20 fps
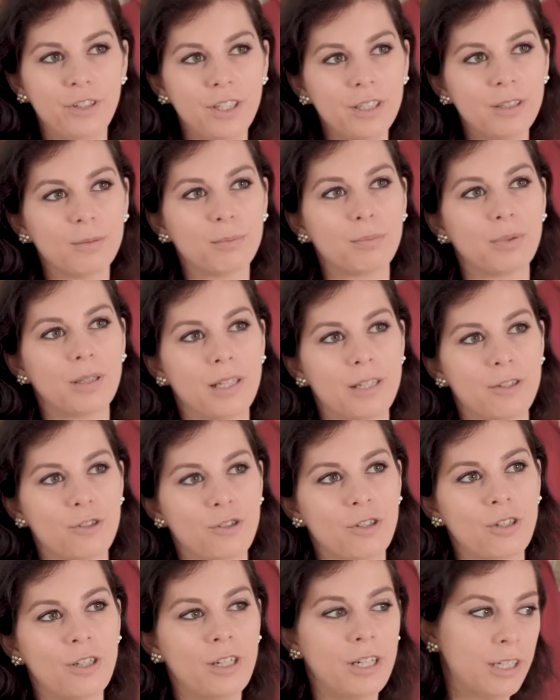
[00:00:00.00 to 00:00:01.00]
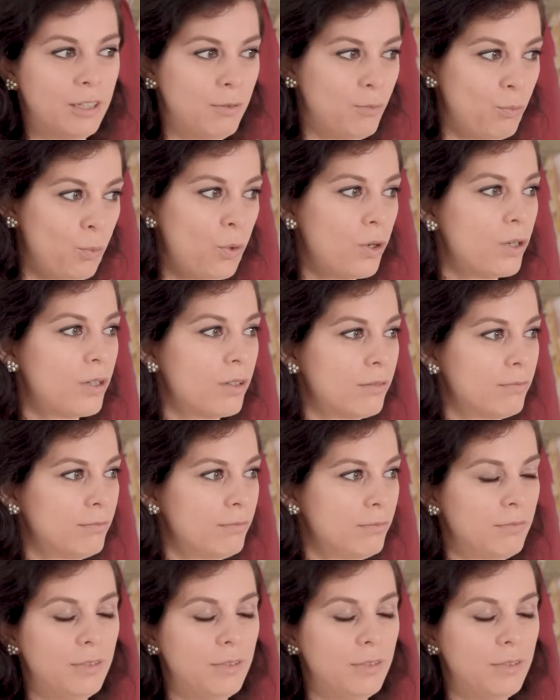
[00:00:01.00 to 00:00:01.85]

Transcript: feel pleasure and more